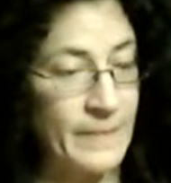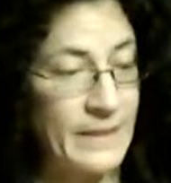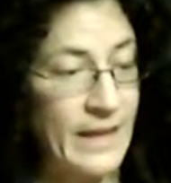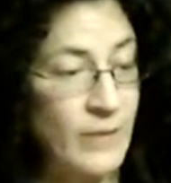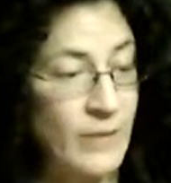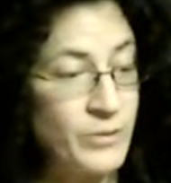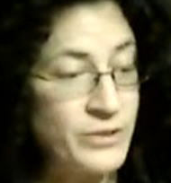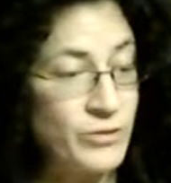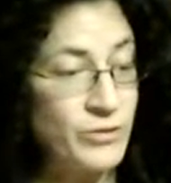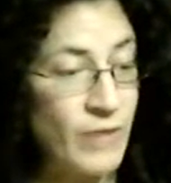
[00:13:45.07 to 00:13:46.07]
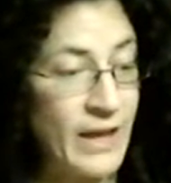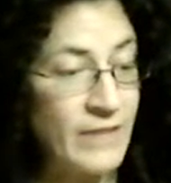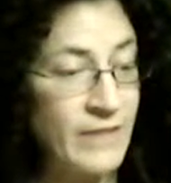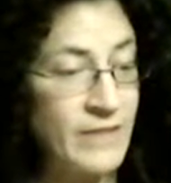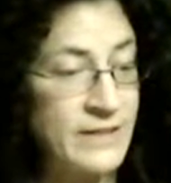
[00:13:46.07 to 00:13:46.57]
and would strive
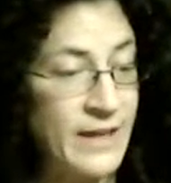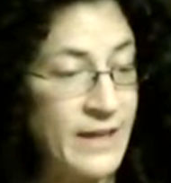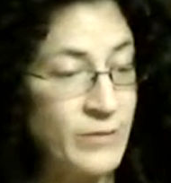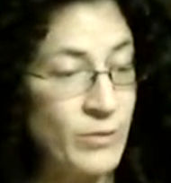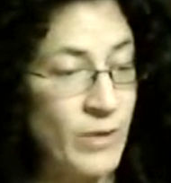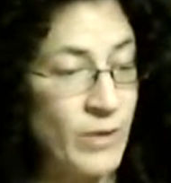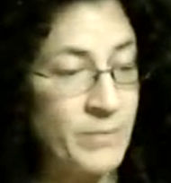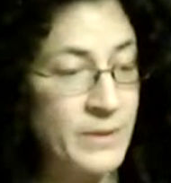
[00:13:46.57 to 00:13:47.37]
as I grew up